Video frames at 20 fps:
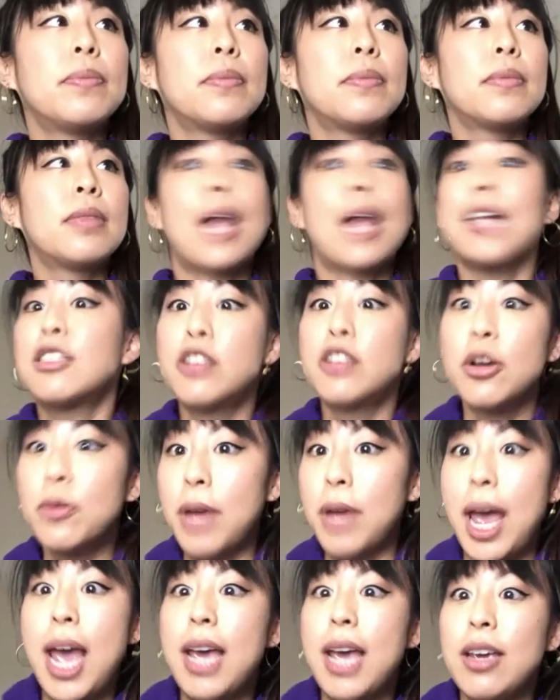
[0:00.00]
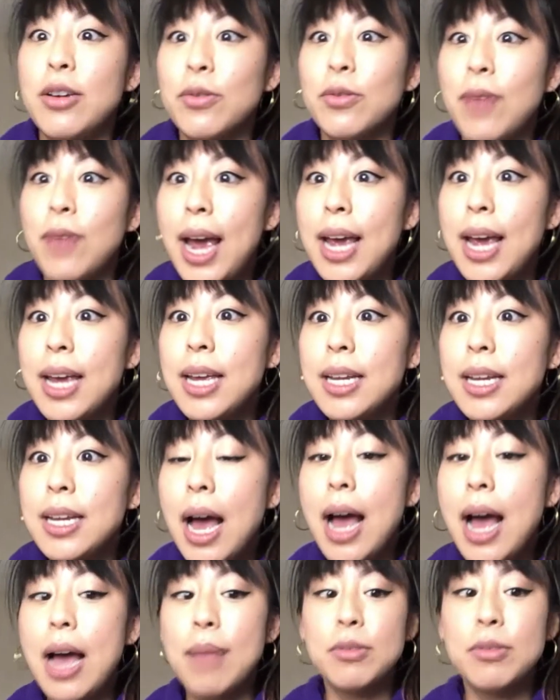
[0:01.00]
that's okay, right?
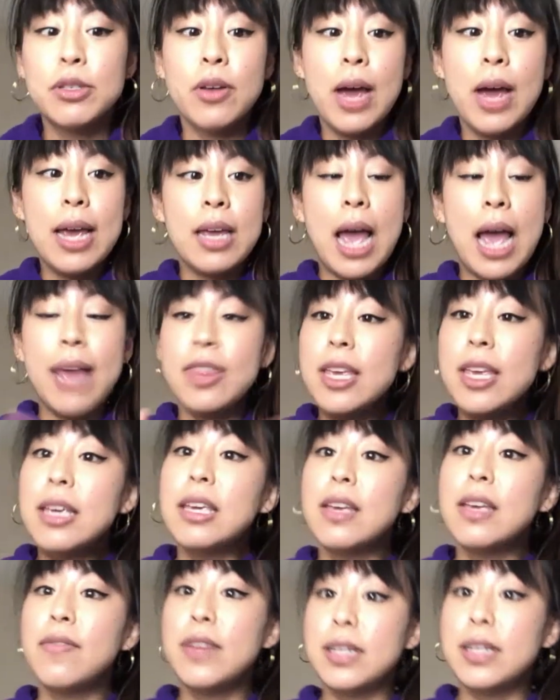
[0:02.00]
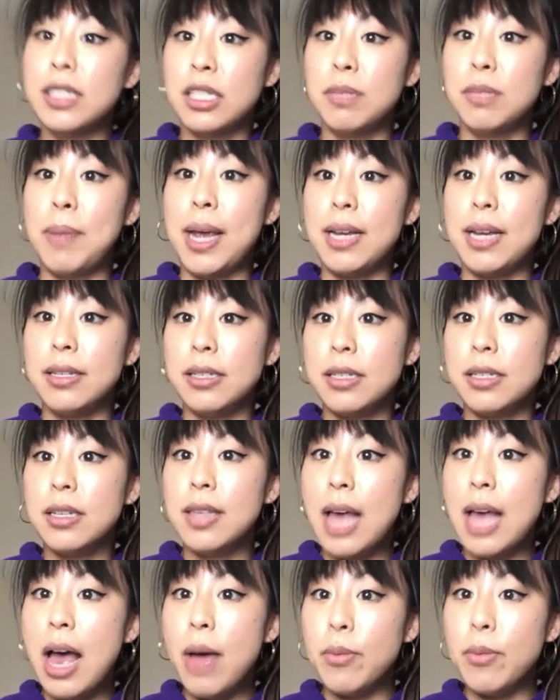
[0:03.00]
So I think giving space
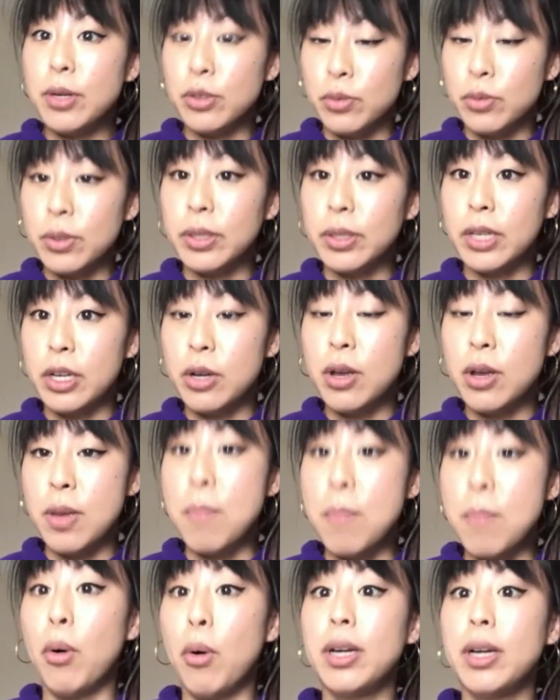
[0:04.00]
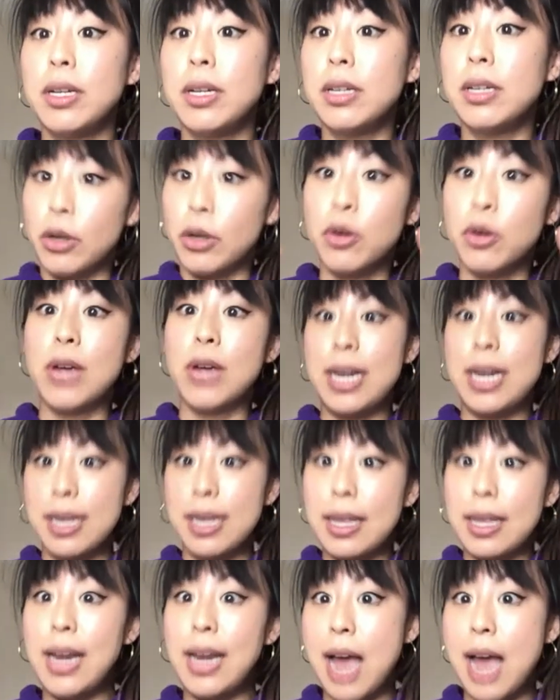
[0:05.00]
to that was really important in
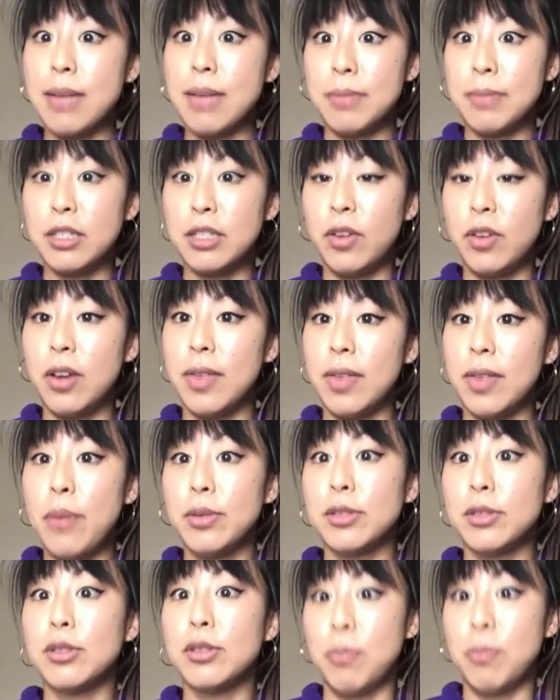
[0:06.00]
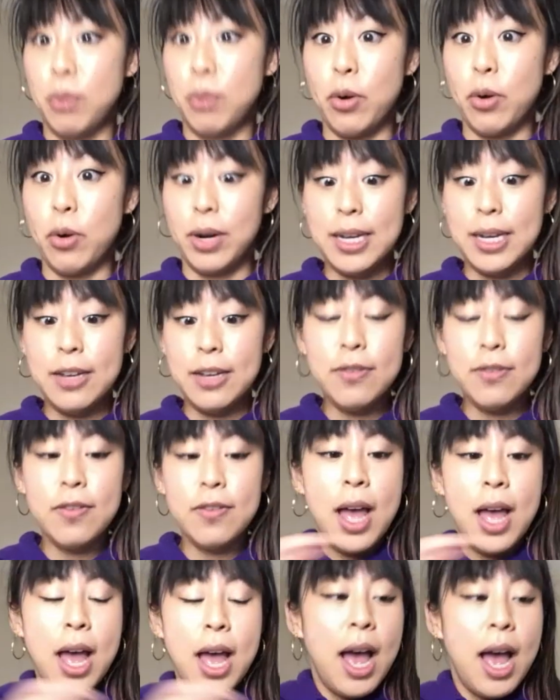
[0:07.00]
creating that atmosphere that was supportive.
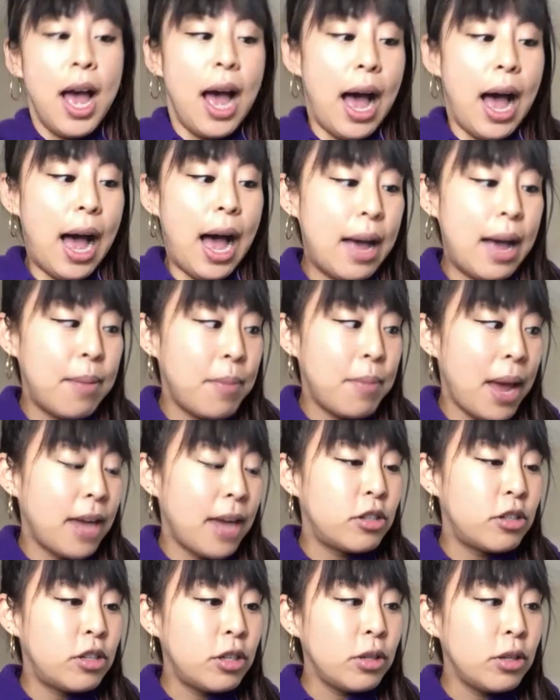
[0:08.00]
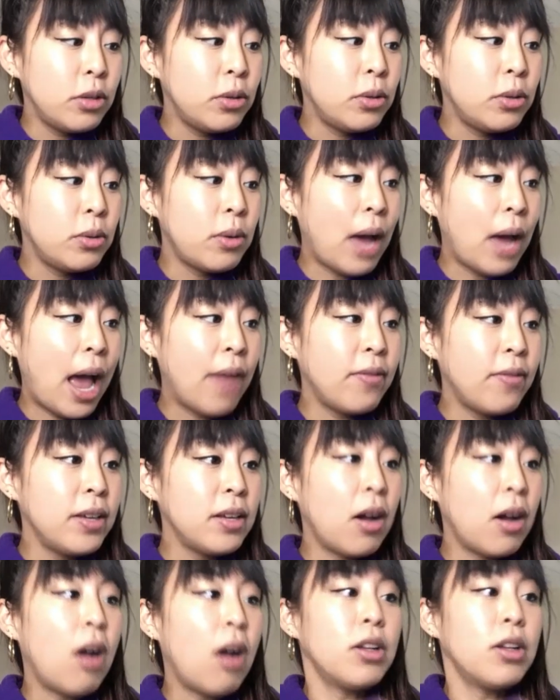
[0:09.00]
And two,
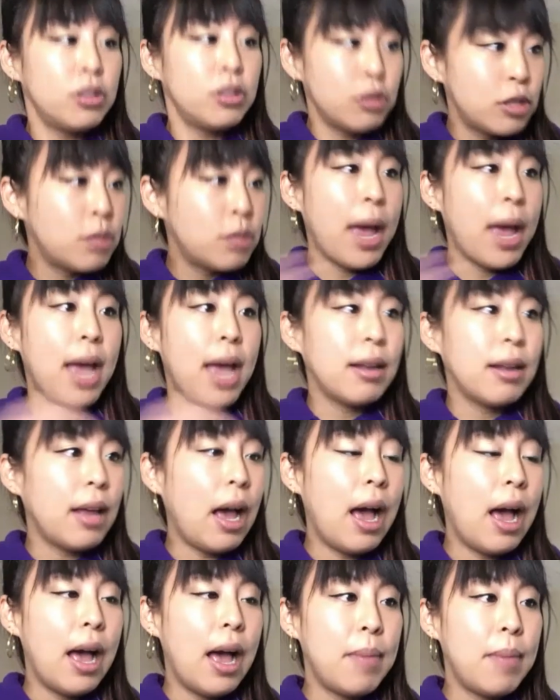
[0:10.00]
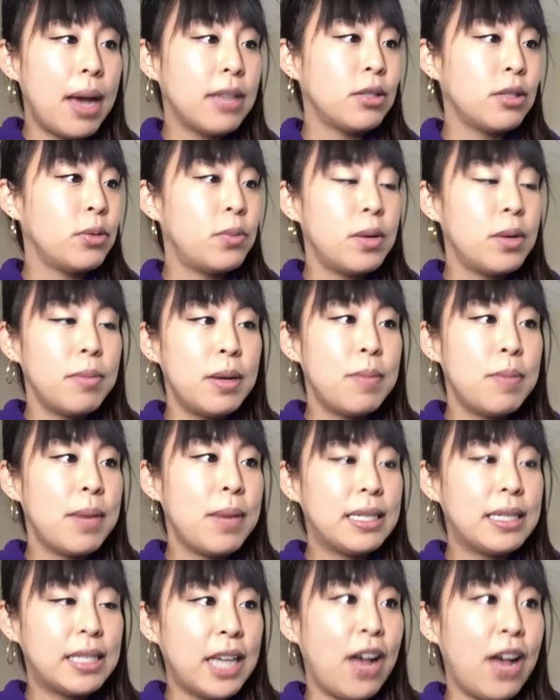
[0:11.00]
having also spent as a woman
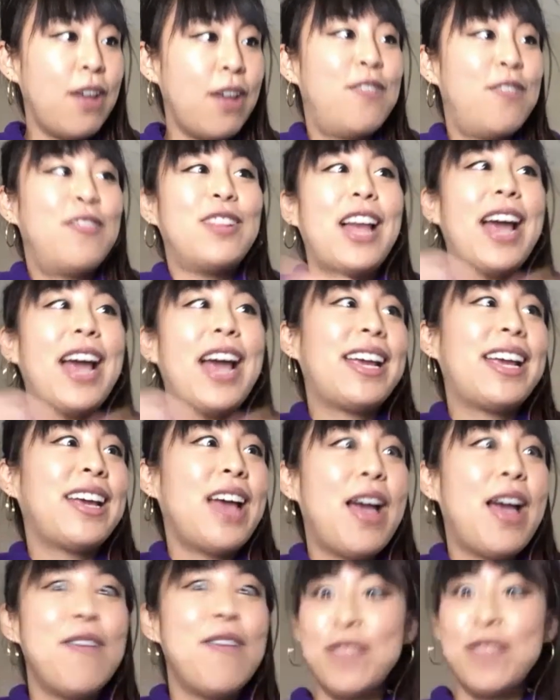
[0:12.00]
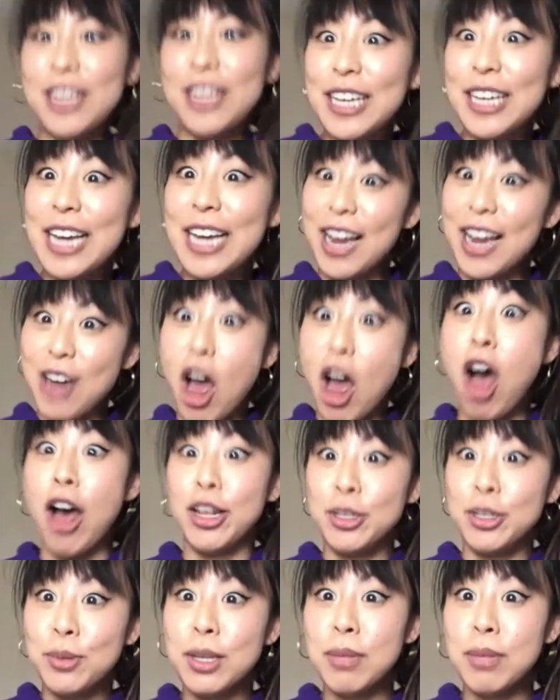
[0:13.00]
myself, like feeling at
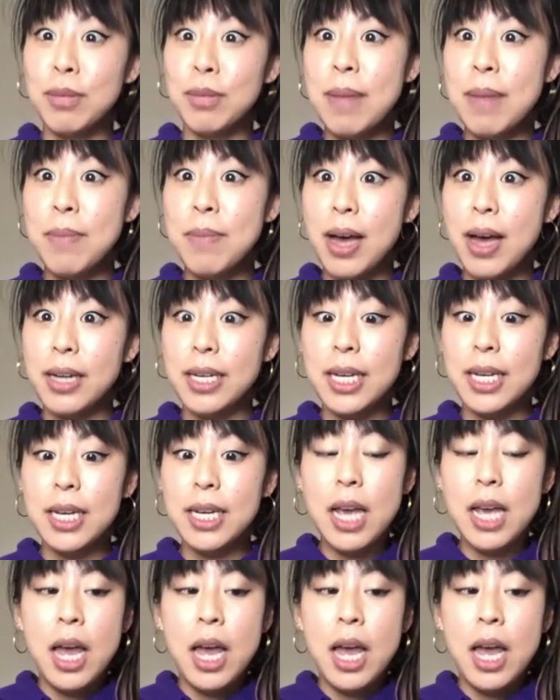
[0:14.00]
odds with my body,